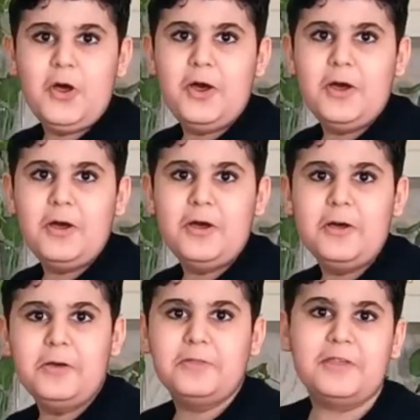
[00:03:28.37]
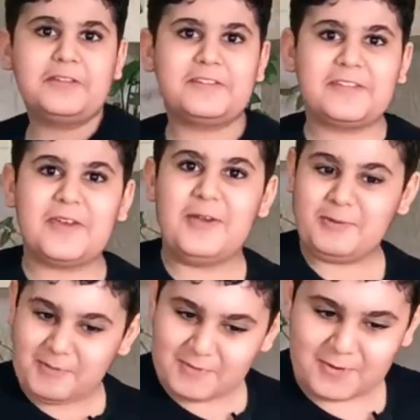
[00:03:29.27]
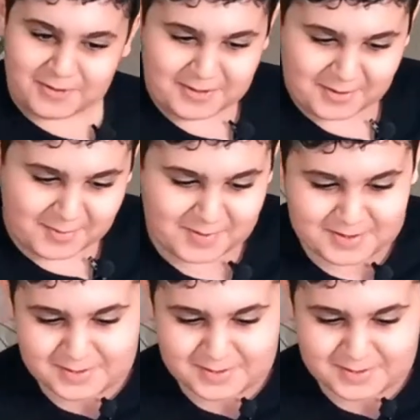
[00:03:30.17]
Oh, that scared me for a little